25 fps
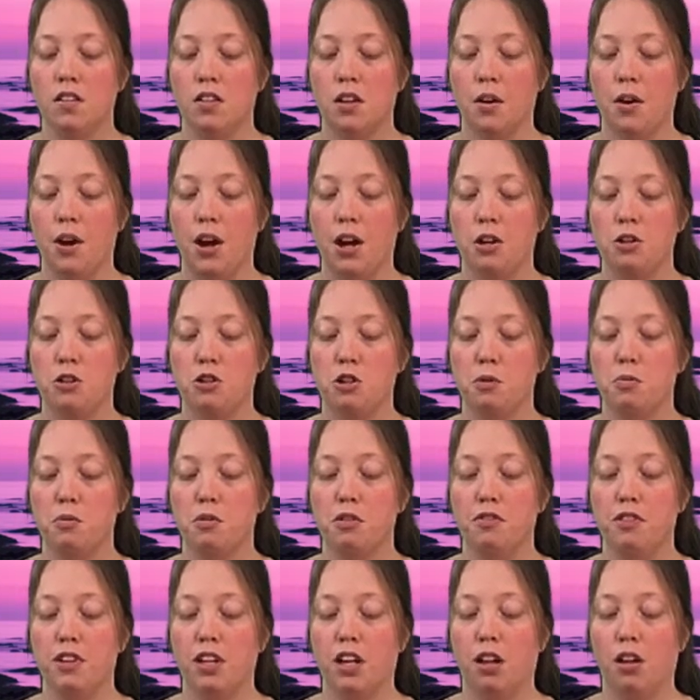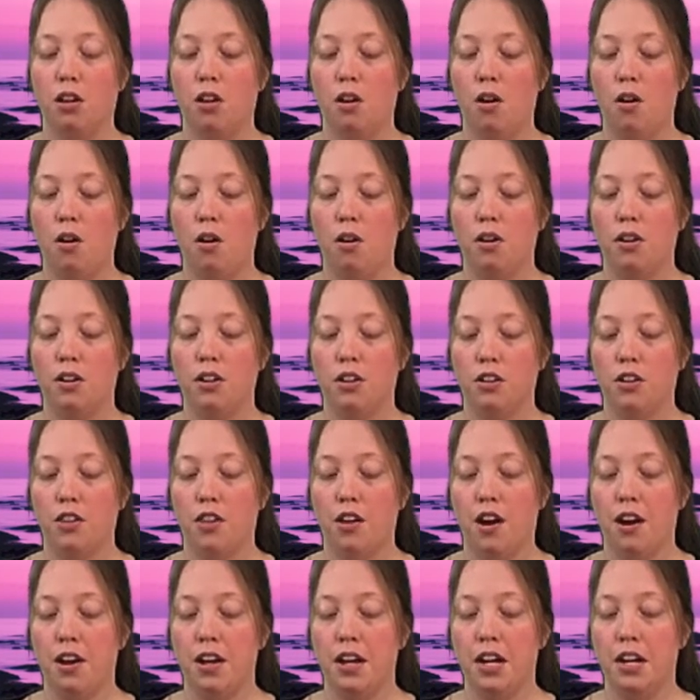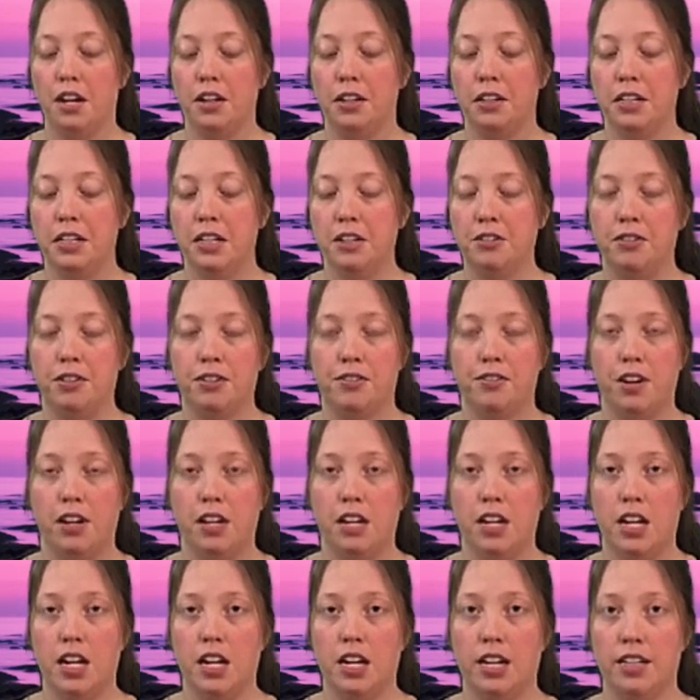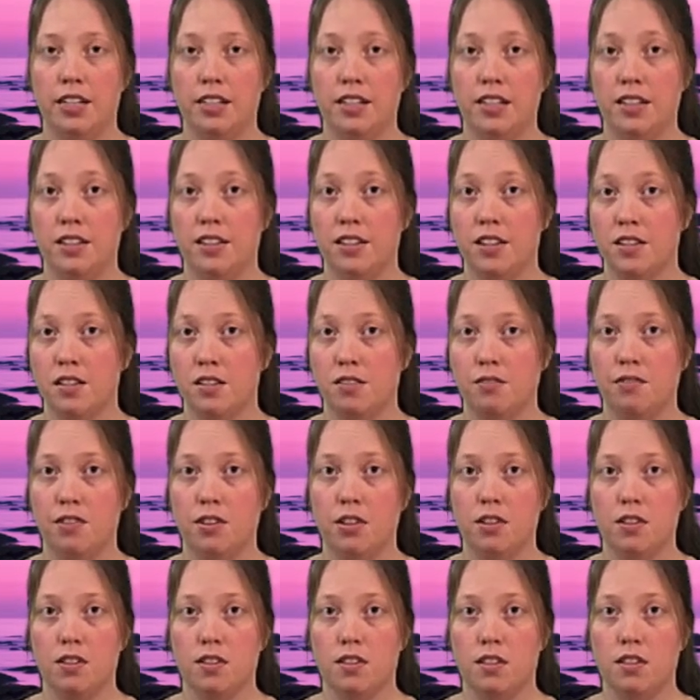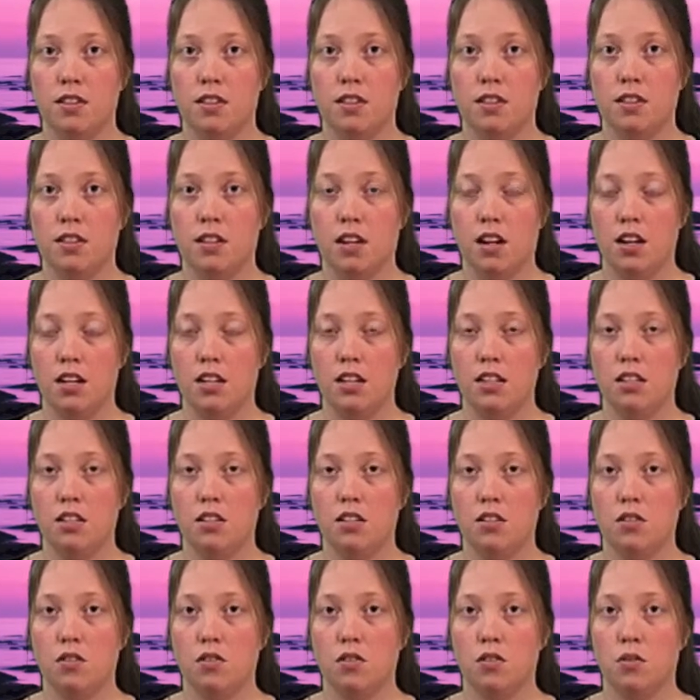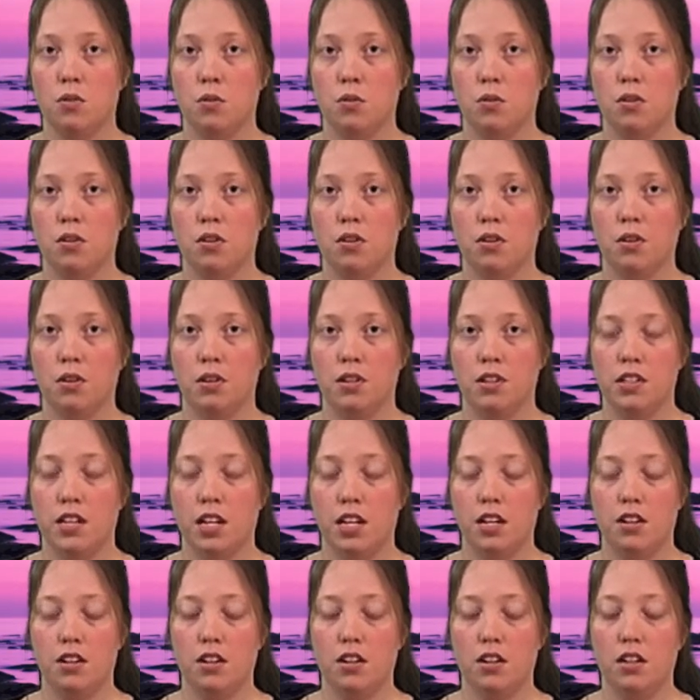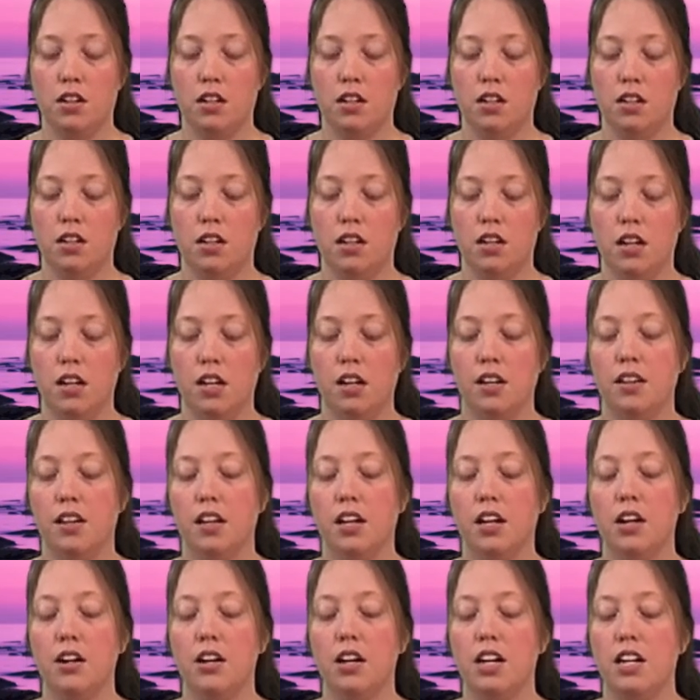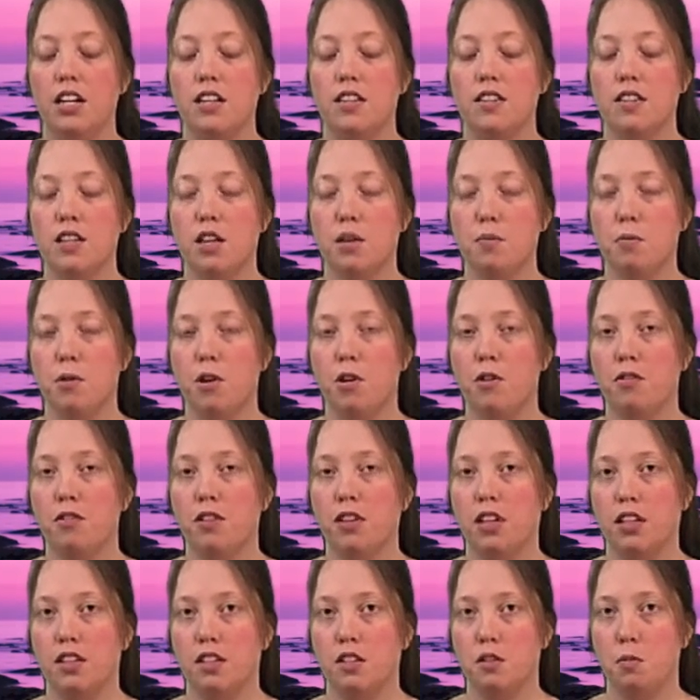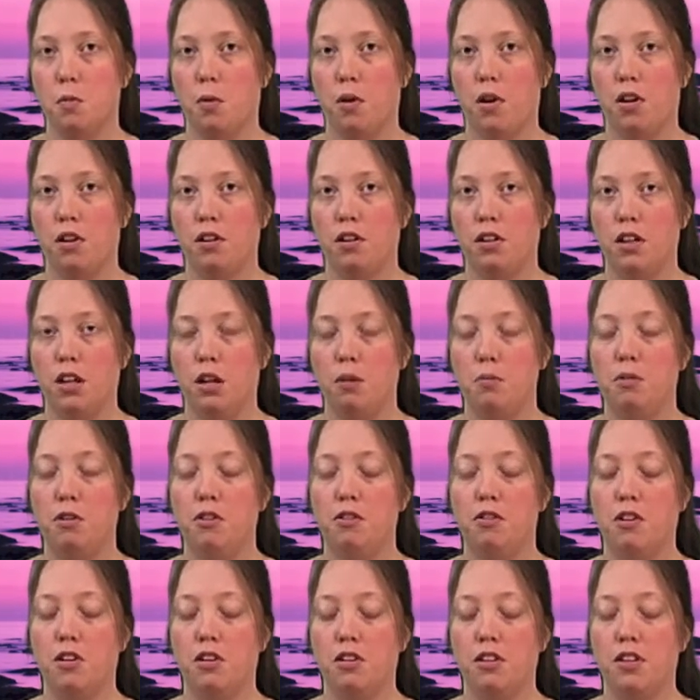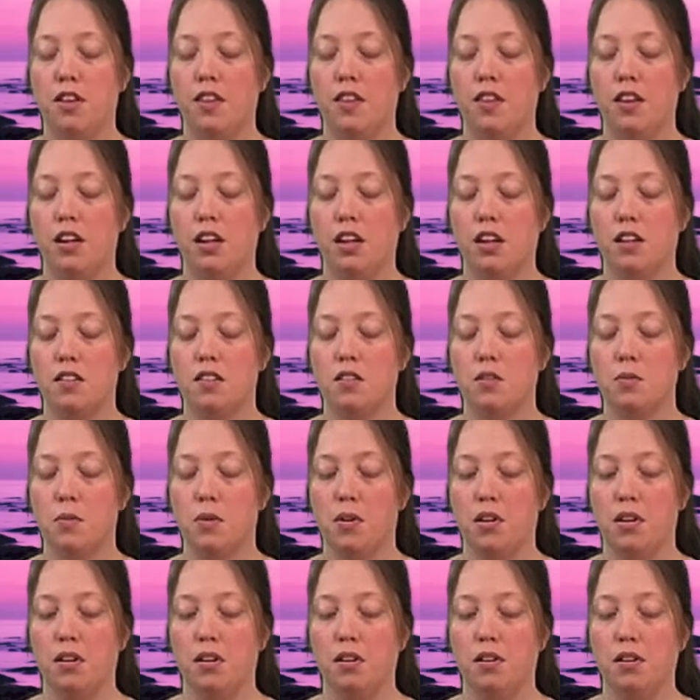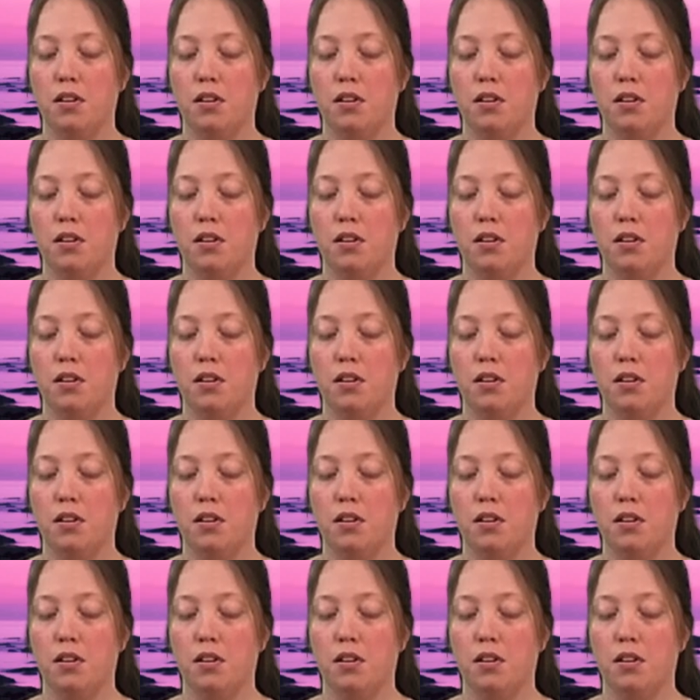So as you're moving along your thigh area, if you find an area that doesn't feel tight, sore, or tender, then go ahead and skip over that spot and move on to the next one.